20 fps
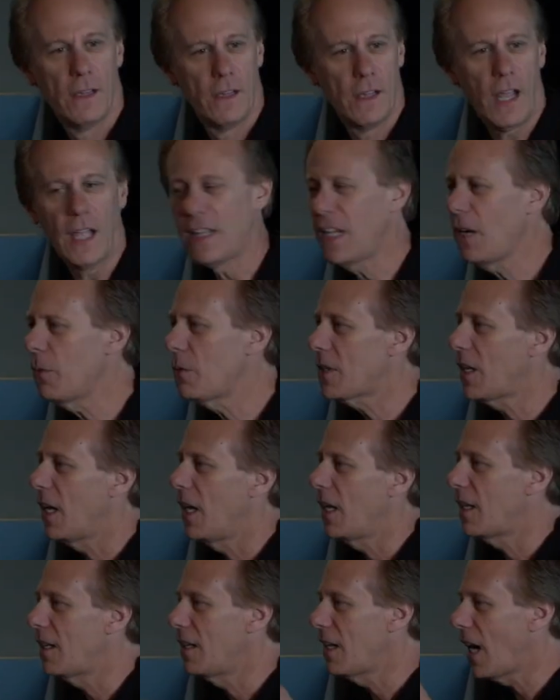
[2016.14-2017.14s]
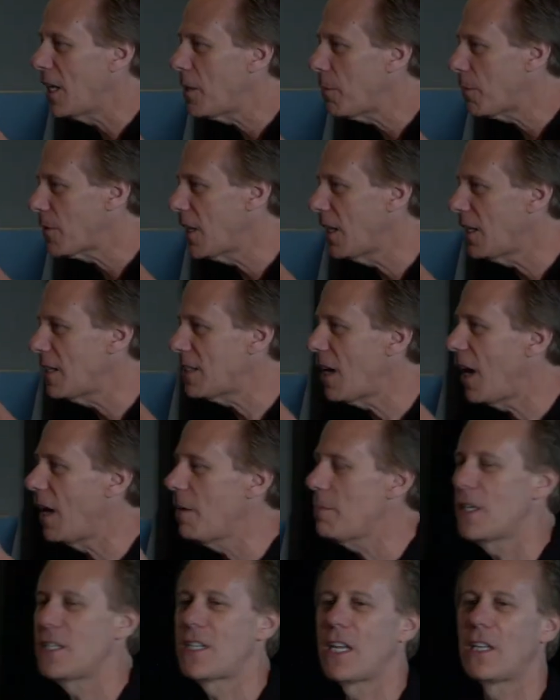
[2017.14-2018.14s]
I think it was like 90% of the time,
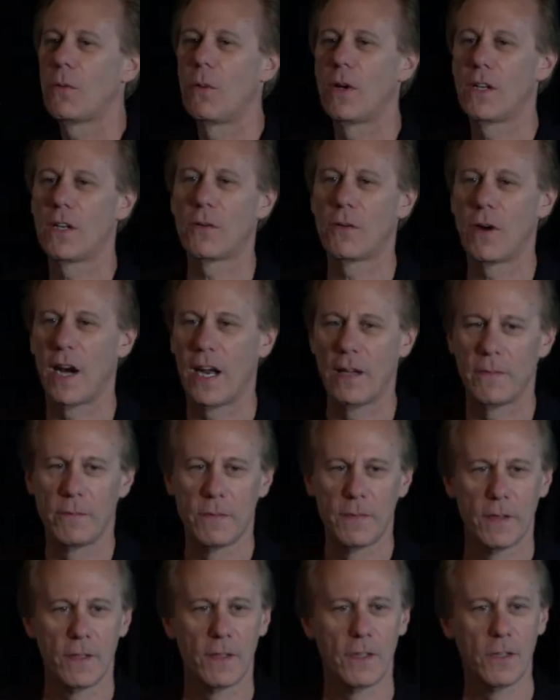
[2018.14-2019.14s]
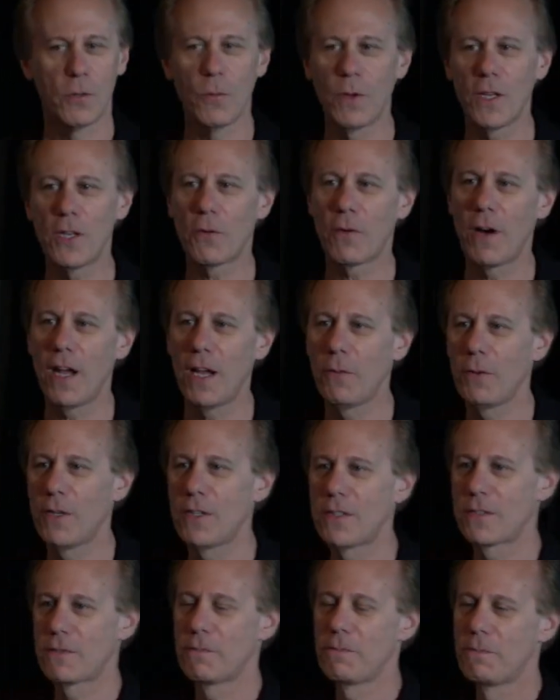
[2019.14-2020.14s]
they said the one on the right. The one on the right
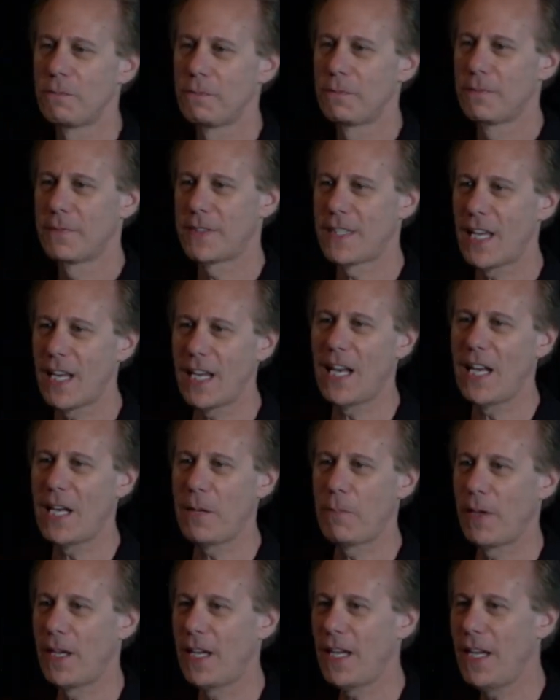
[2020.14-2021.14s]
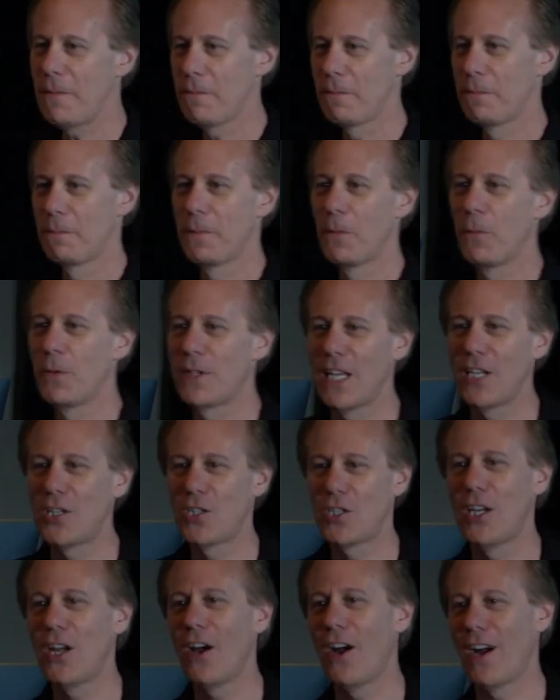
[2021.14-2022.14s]
was 1080p with
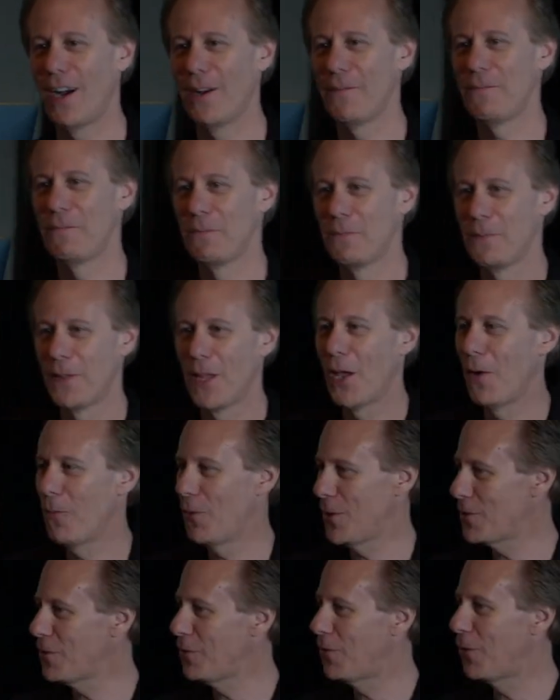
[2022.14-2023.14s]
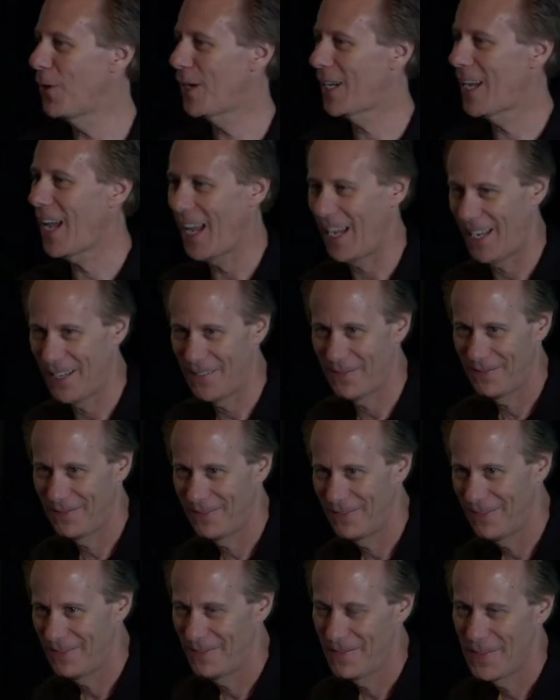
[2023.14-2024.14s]
HDR. It wasn't 4K.
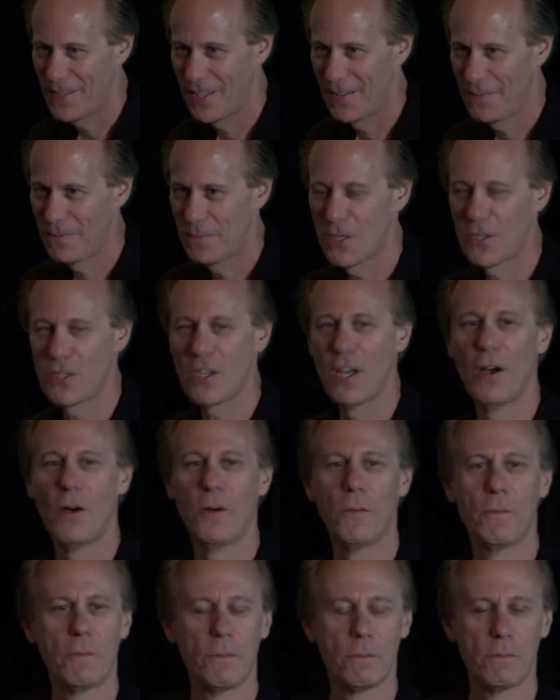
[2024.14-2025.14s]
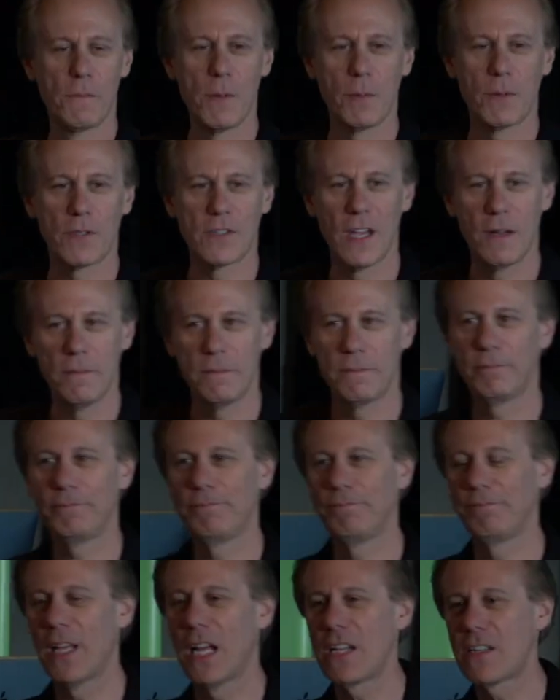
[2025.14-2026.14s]
So people said,
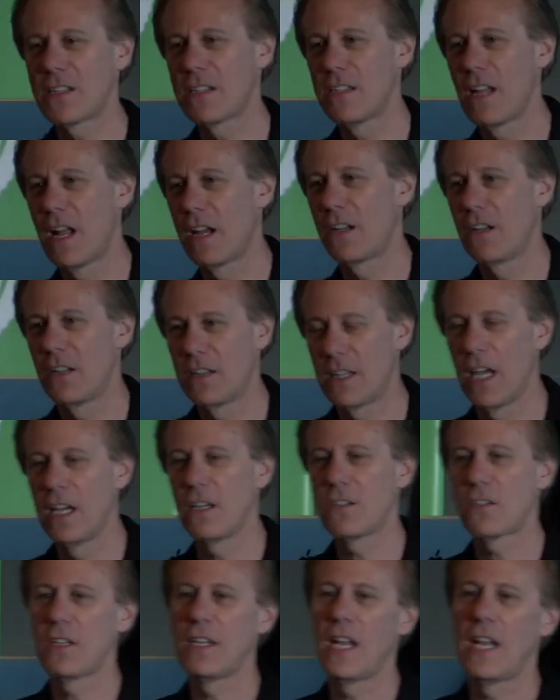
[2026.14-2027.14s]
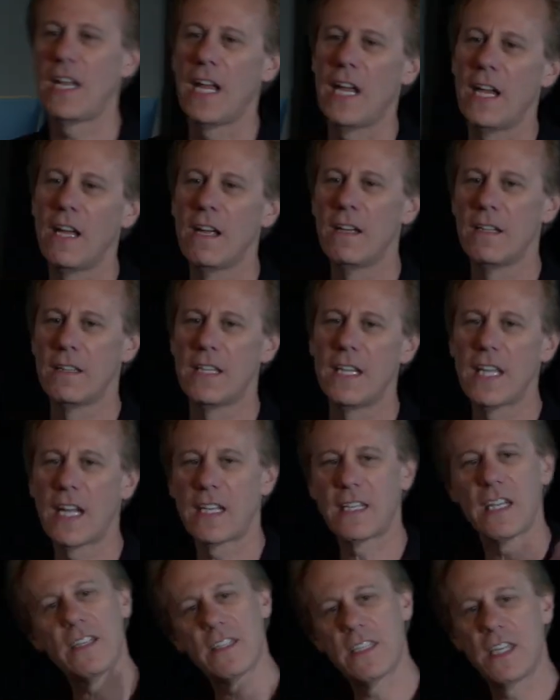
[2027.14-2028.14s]
that's not a good thing. So then they did that
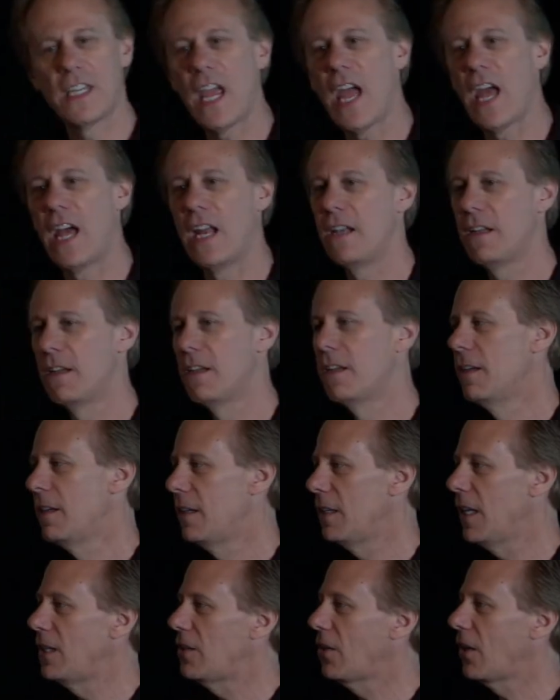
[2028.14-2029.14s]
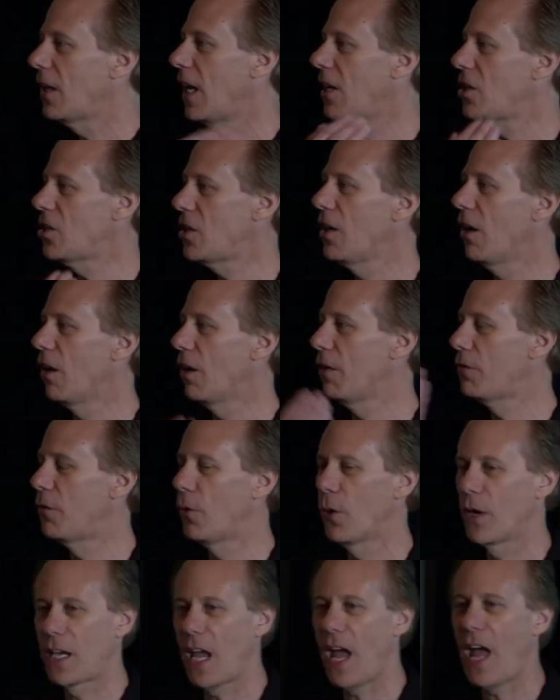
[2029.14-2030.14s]
test again, and they took HDR and
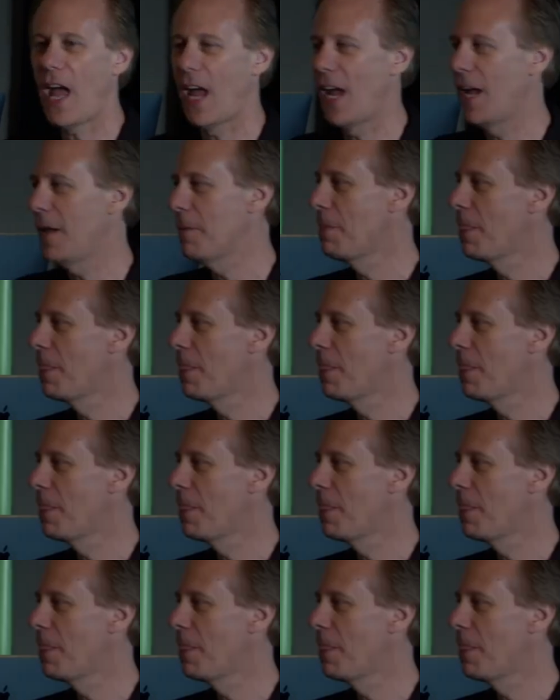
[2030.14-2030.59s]
4K,